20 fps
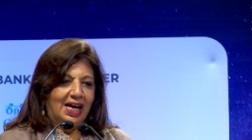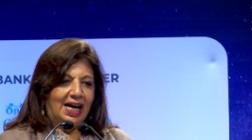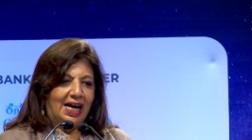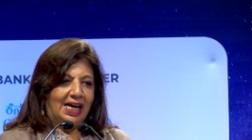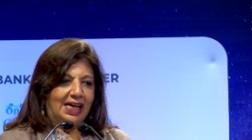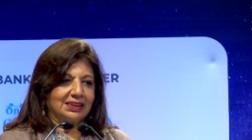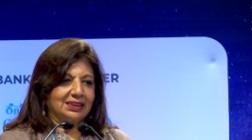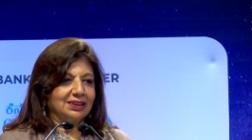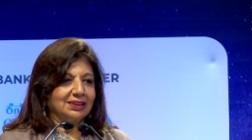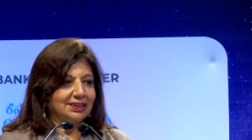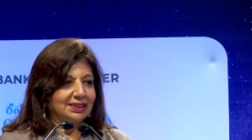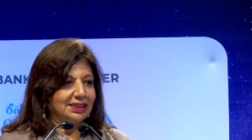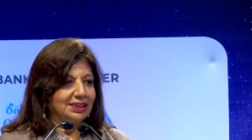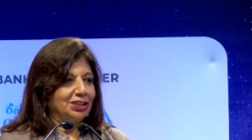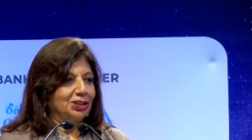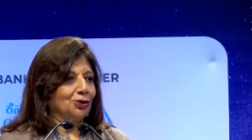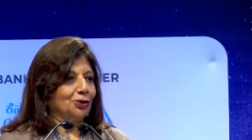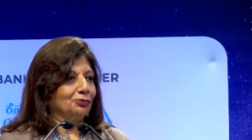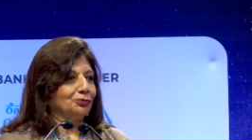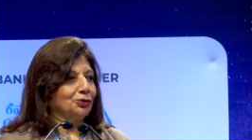as a
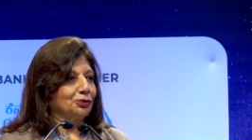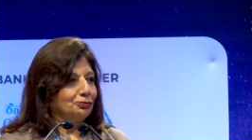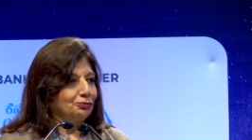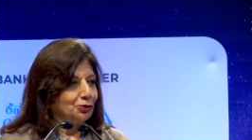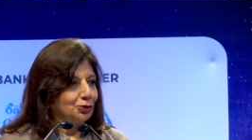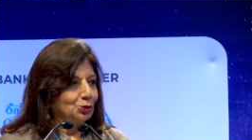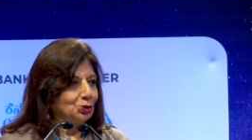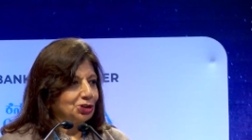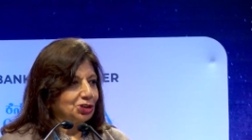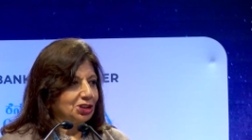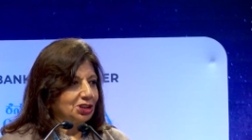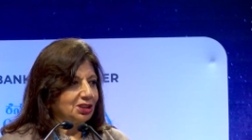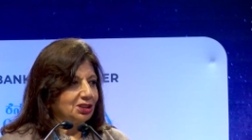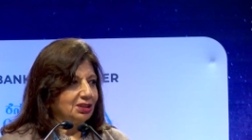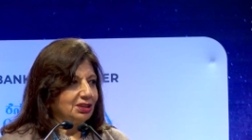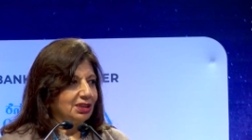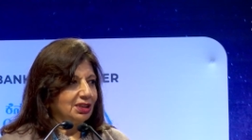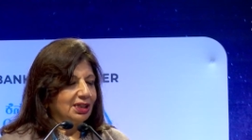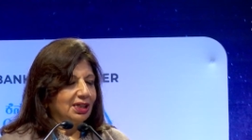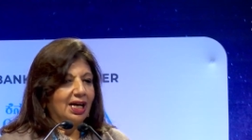city of the future.
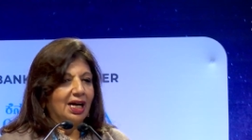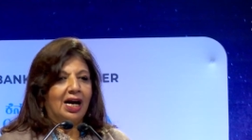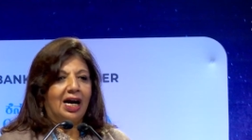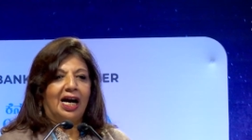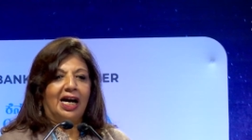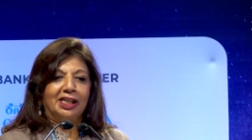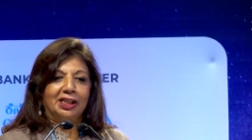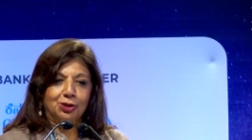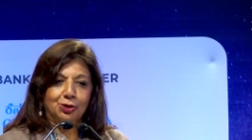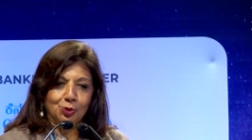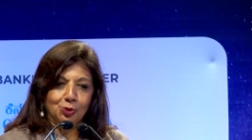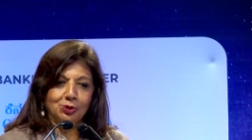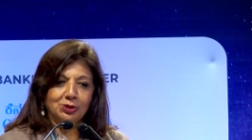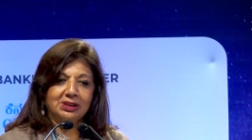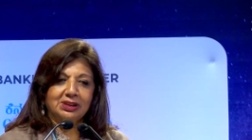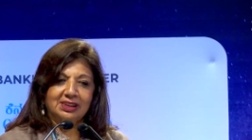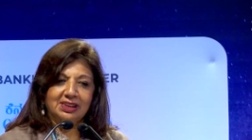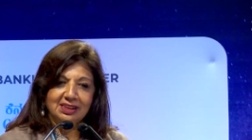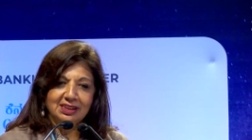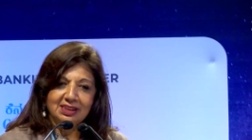I do
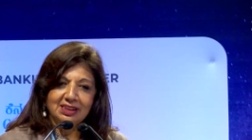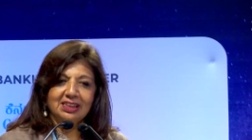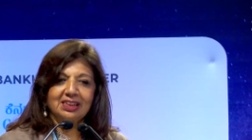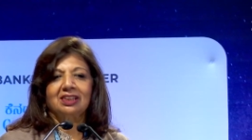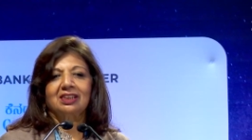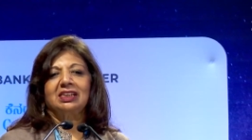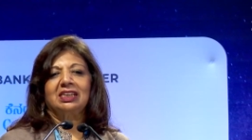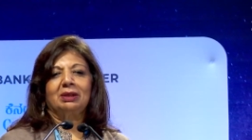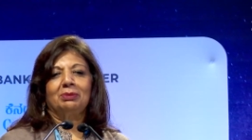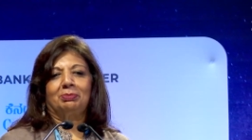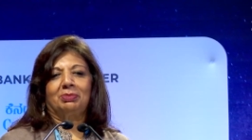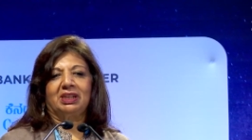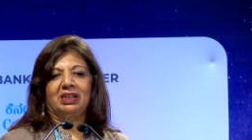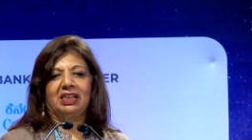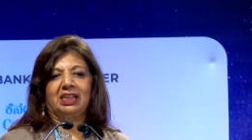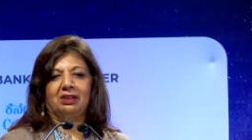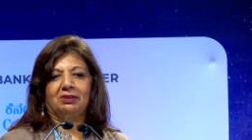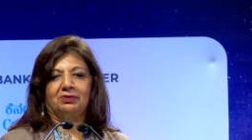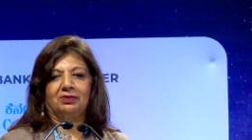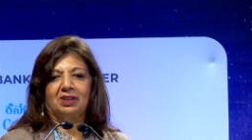sincerely
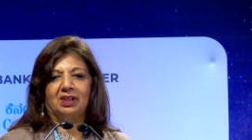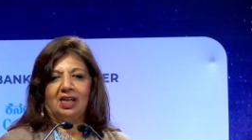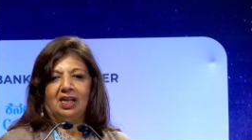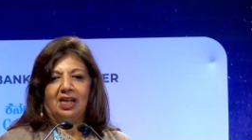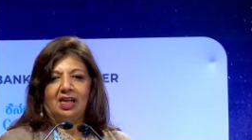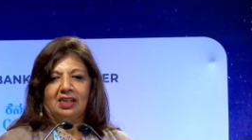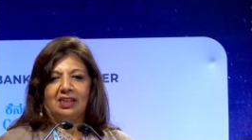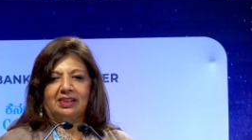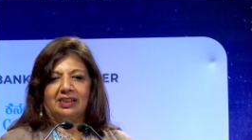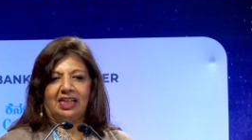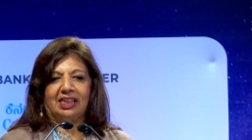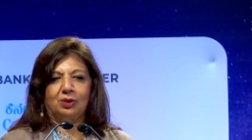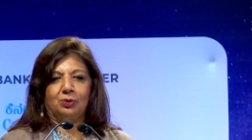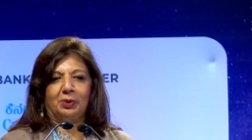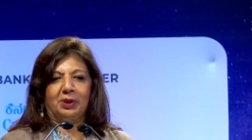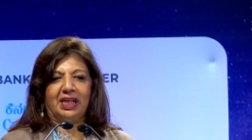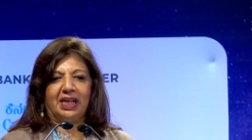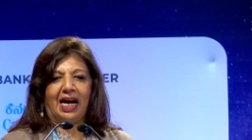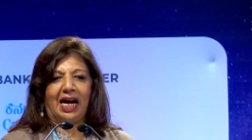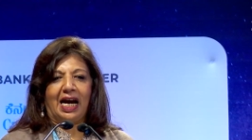believe that
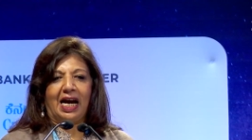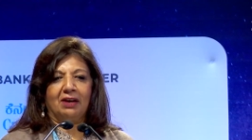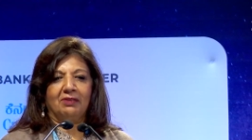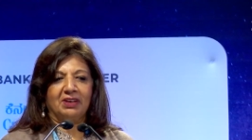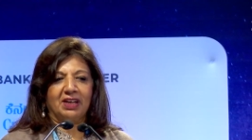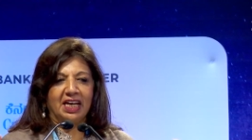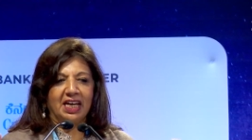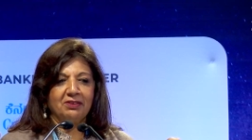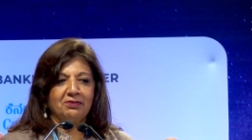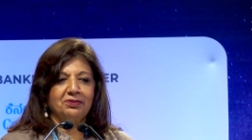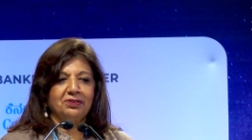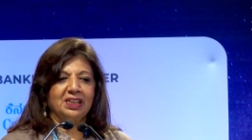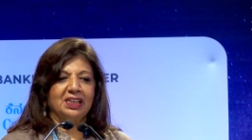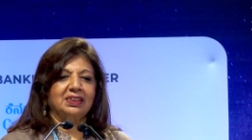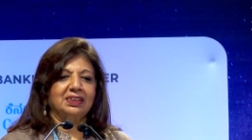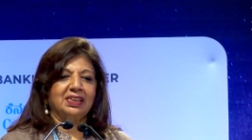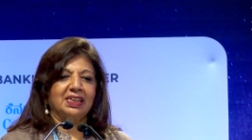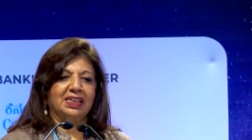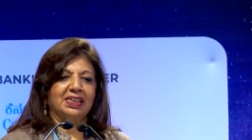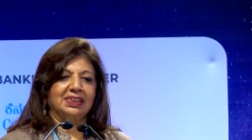we have
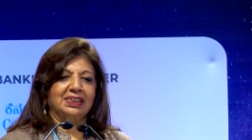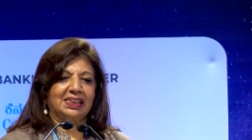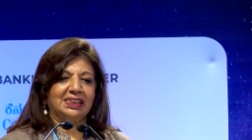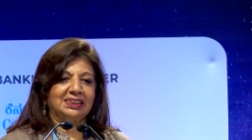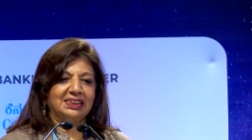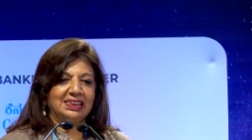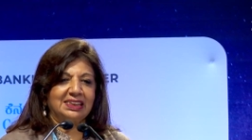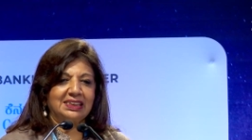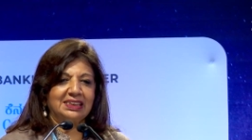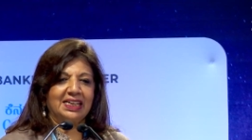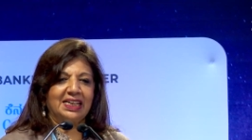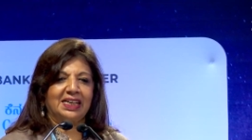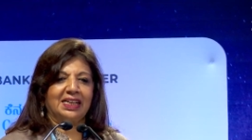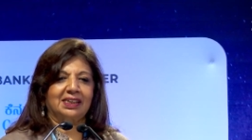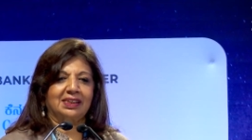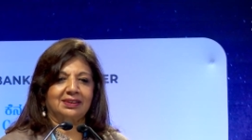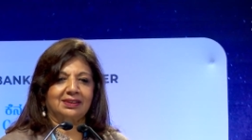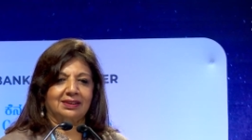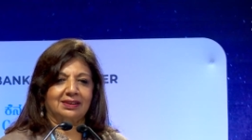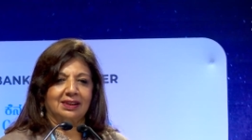everything that it
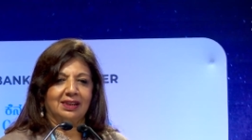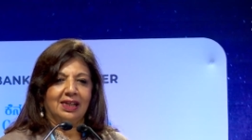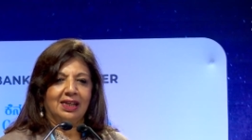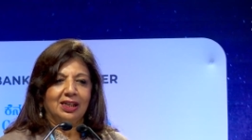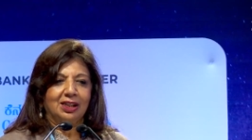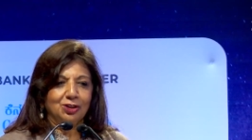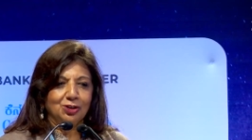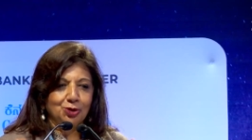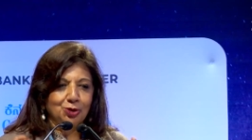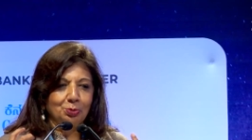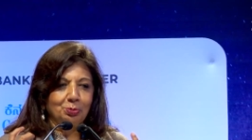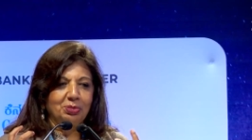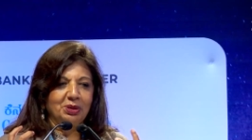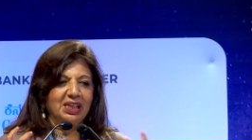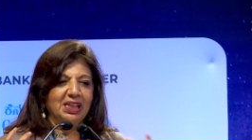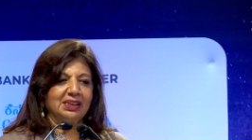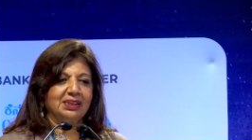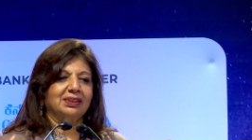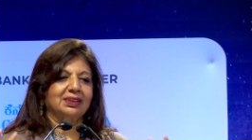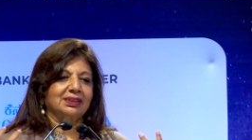takes to
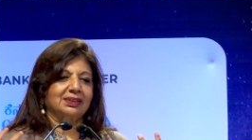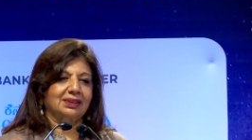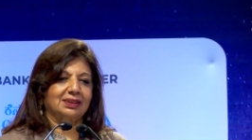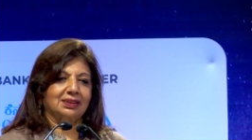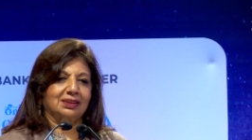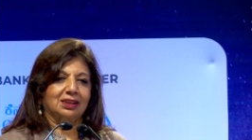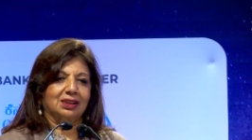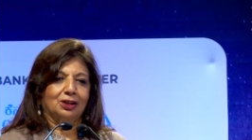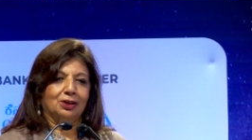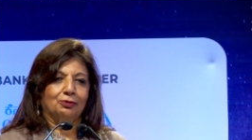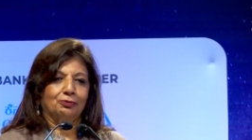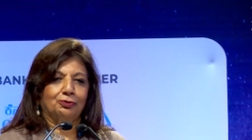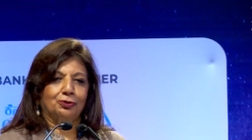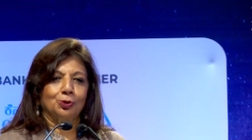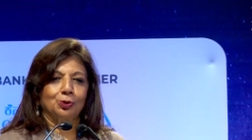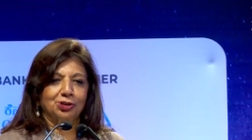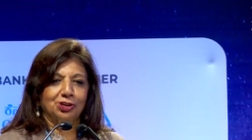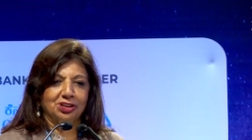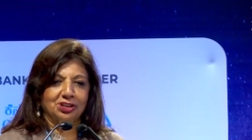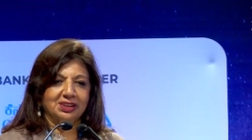be this
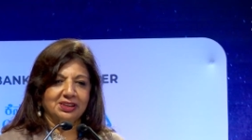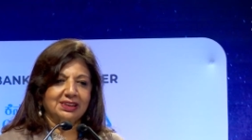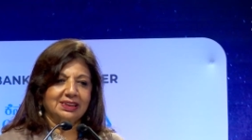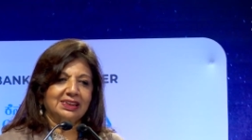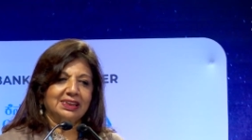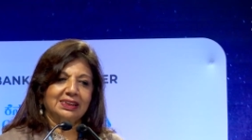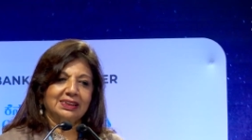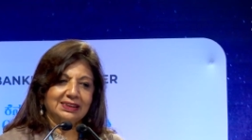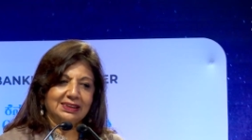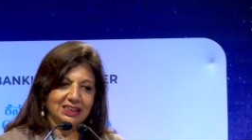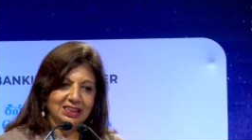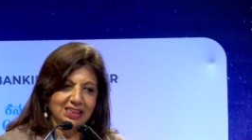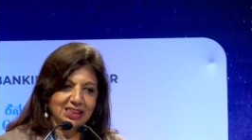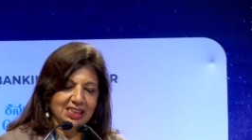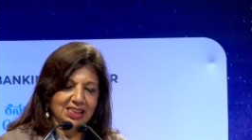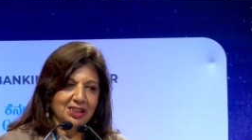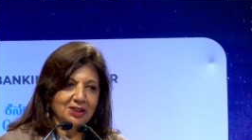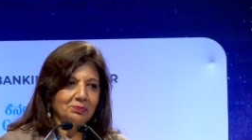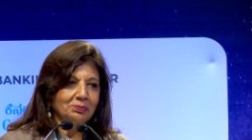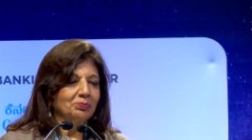futuristic
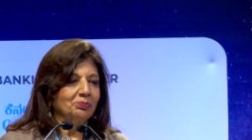city.